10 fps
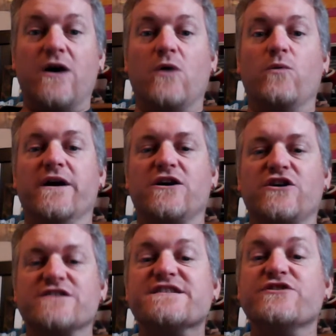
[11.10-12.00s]
We are
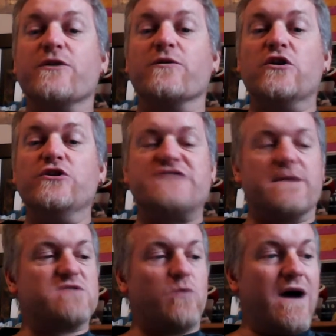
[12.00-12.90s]
continuing with Luke
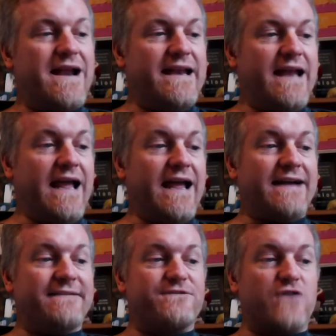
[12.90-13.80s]
chapter 1
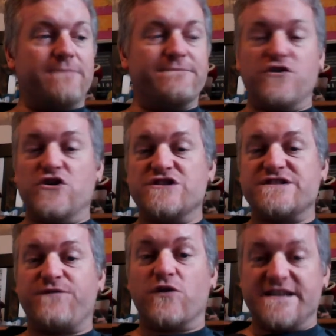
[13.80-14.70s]
from verse
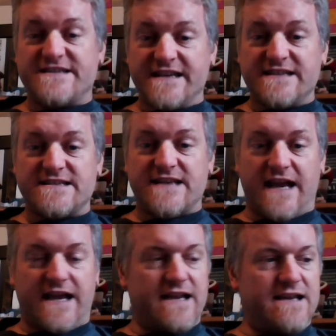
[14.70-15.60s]
46,
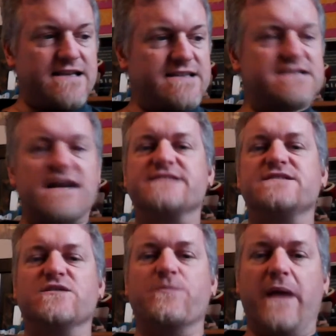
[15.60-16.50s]
and it's
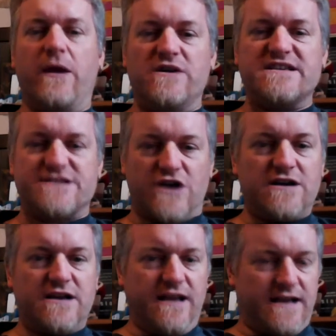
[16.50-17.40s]
titled Mary's
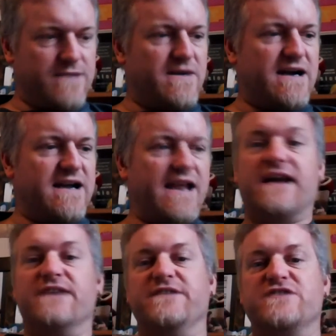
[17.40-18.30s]
Song in my
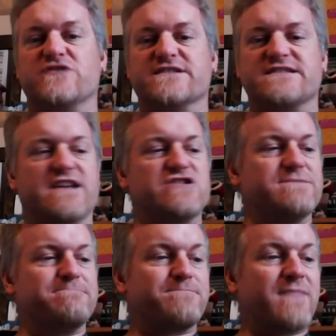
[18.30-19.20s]
NIV
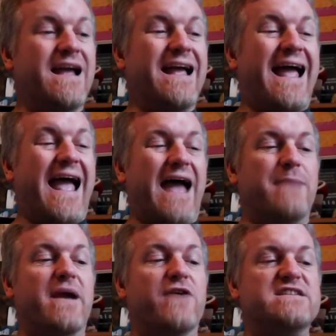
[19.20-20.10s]
translation.
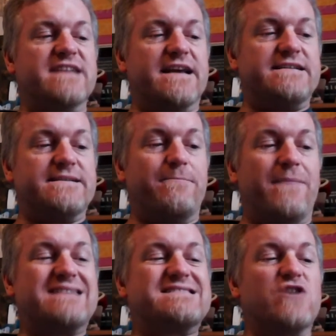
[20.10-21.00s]
And Mary said,
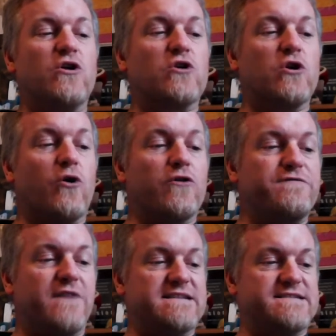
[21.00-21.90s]
My soul
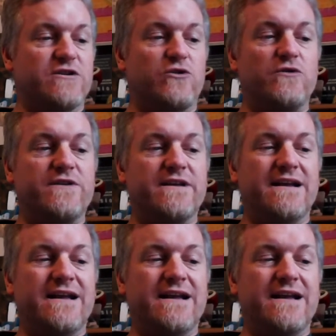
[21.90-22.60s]
glorifies the Lord,